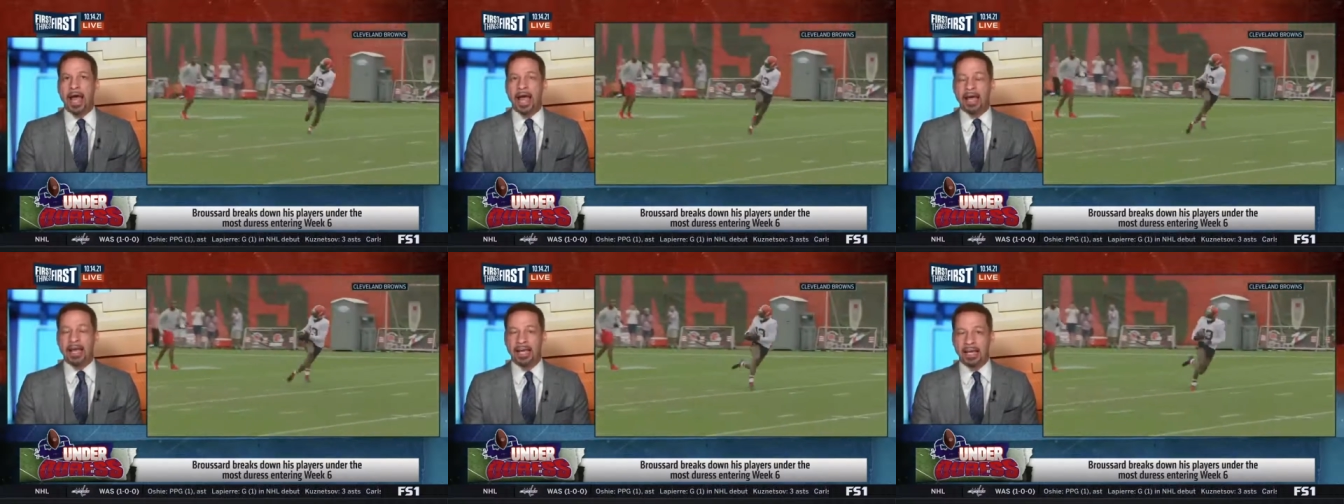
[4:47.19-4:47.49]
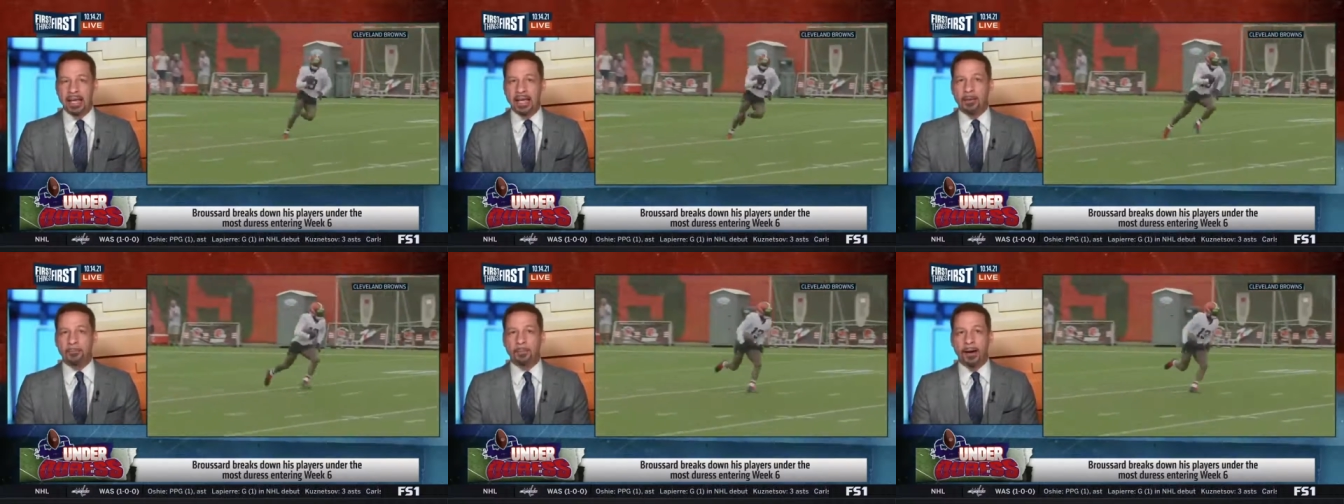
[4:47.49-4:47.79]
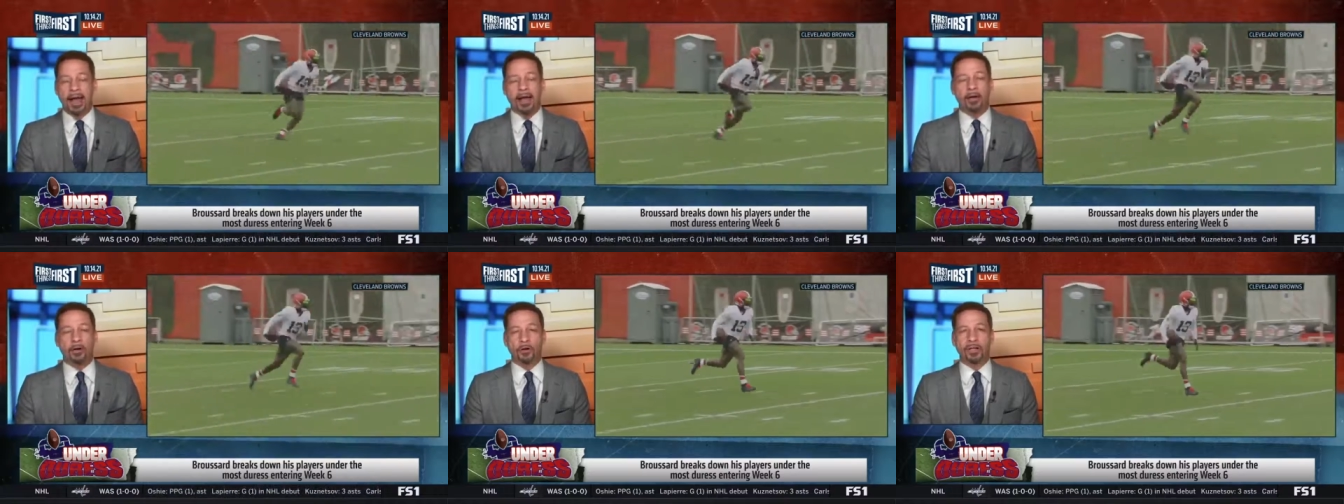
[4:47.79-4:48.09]
and he
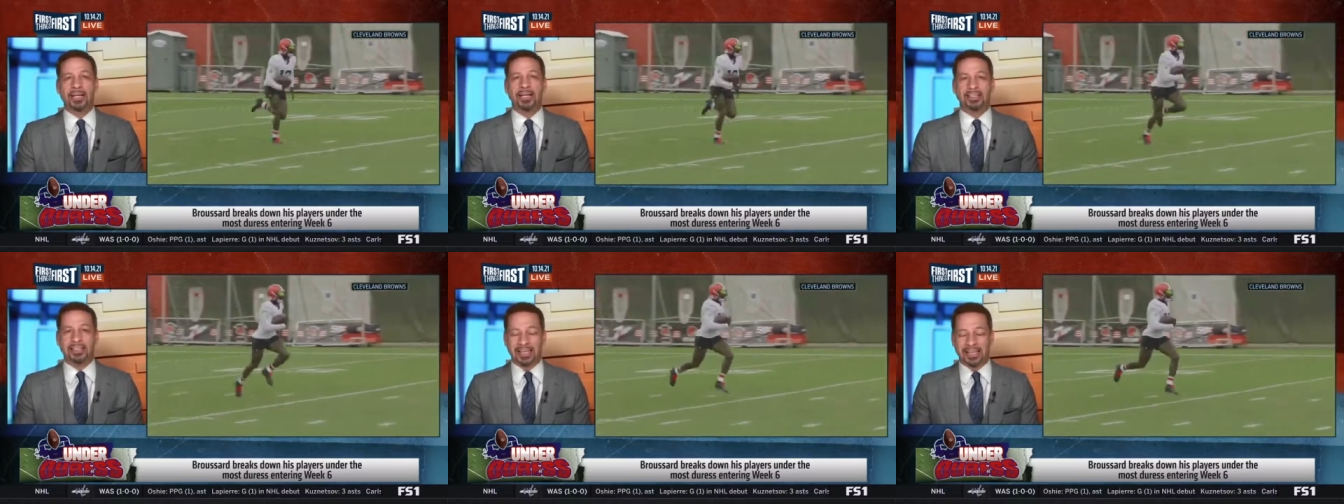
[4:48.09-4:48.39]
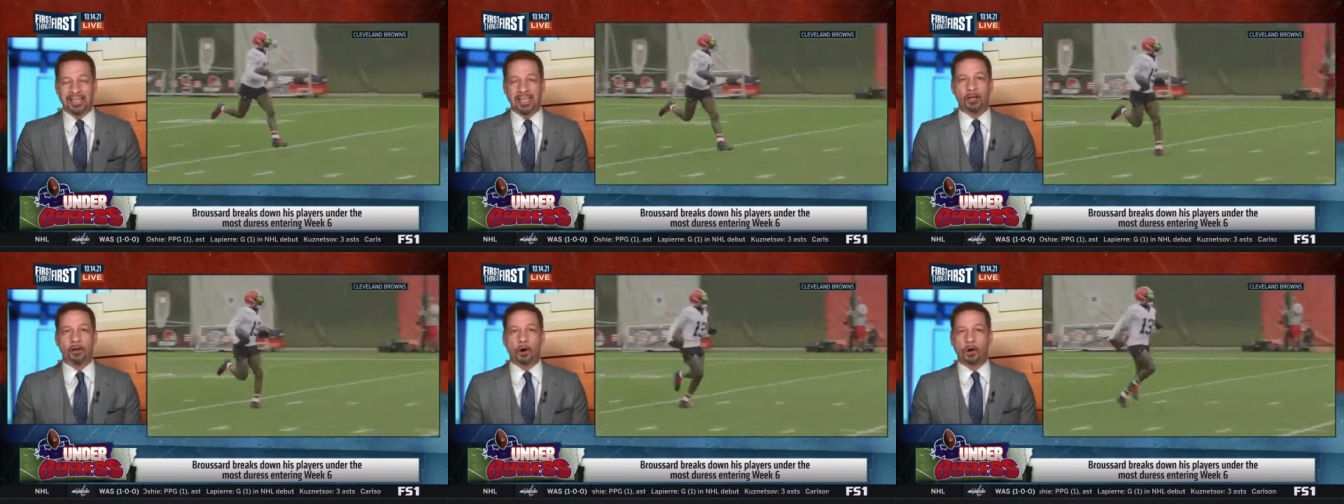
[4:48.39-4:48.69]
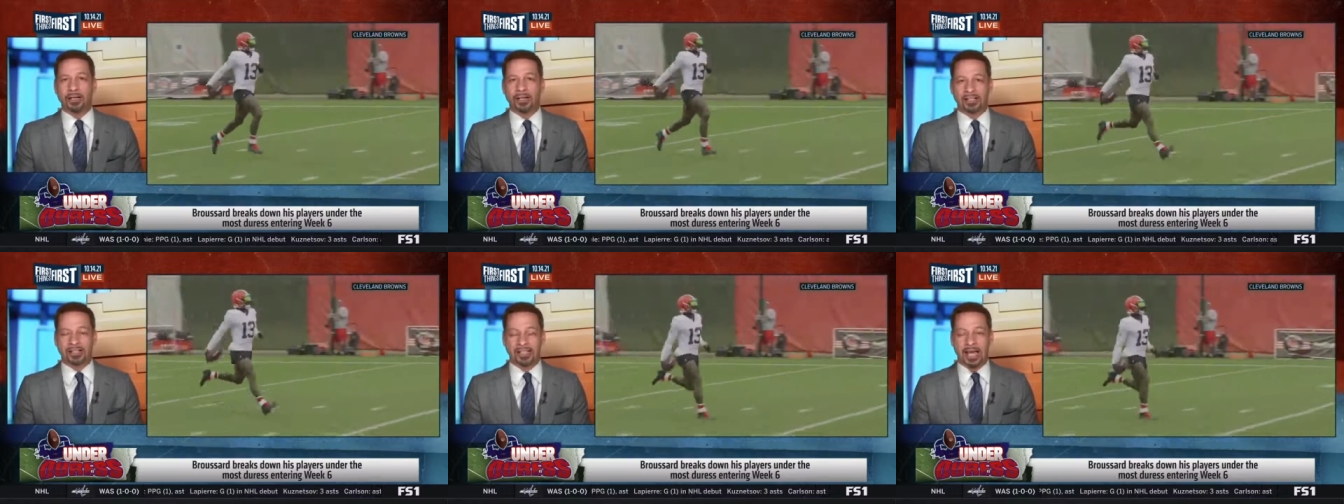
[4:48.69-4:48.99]
and Baker need to get
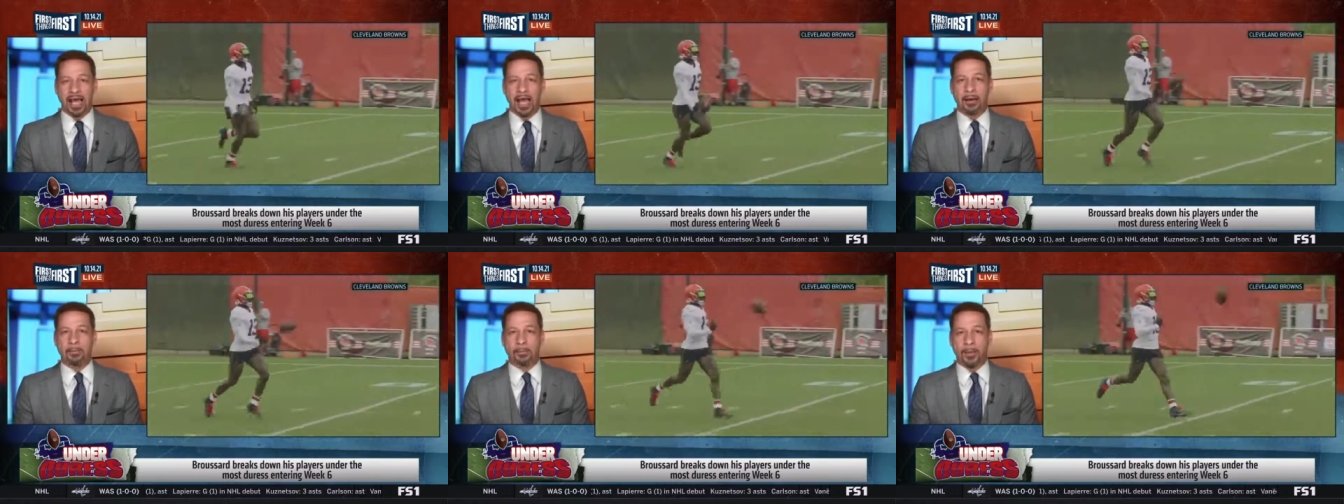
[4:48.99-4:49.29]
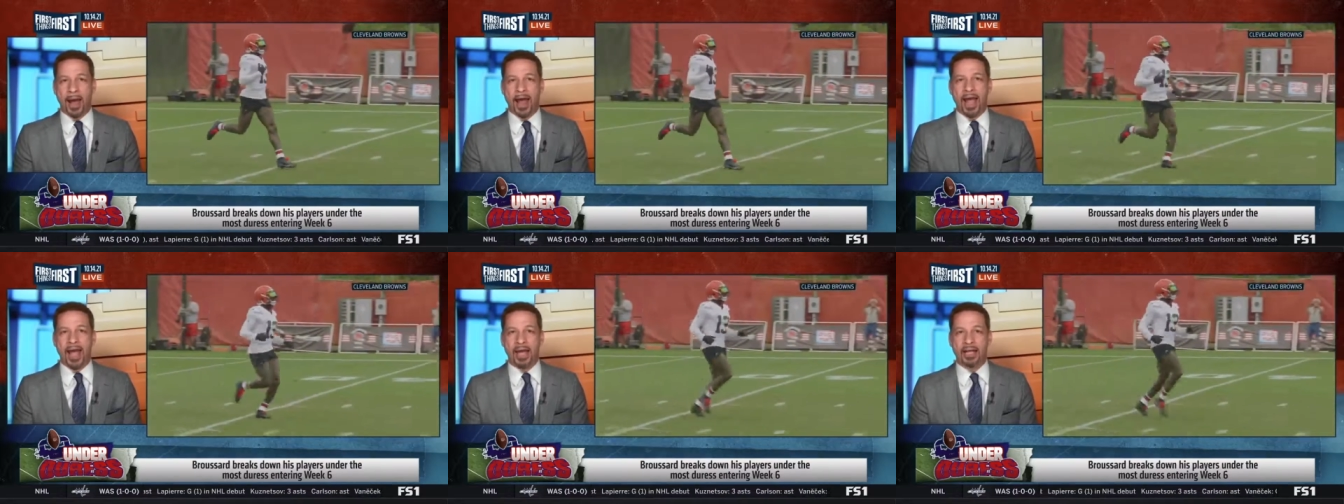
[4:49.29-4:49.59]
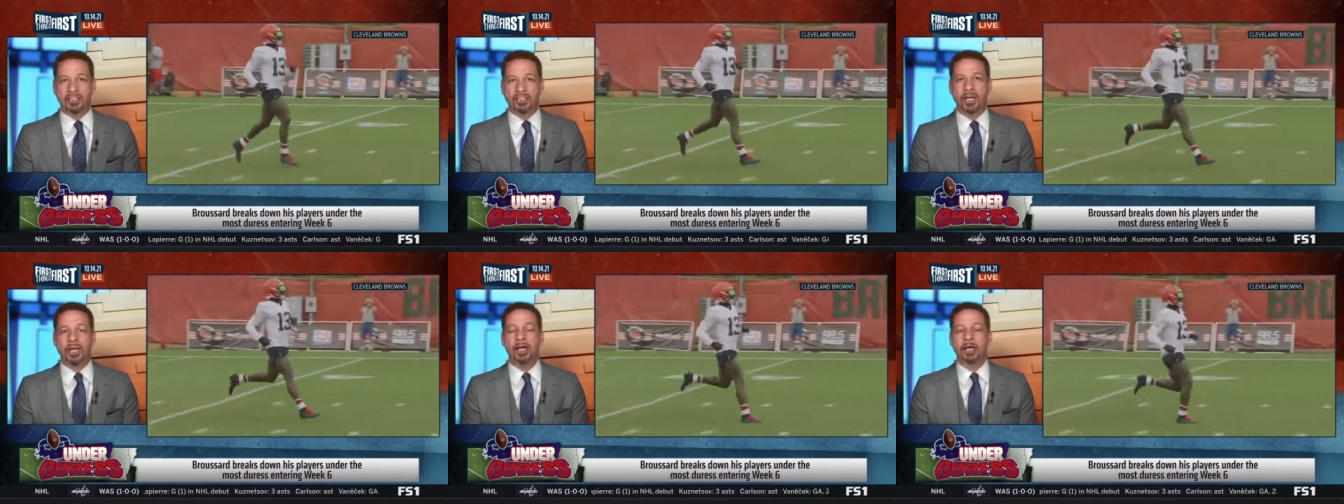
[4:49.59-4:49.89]
on the same
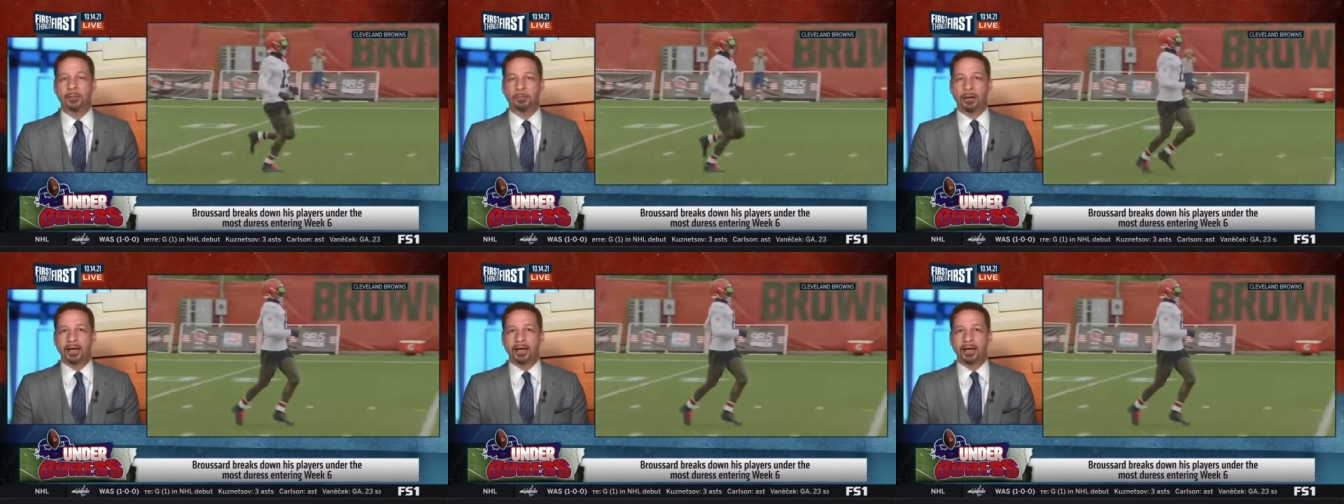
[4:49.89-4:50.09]
page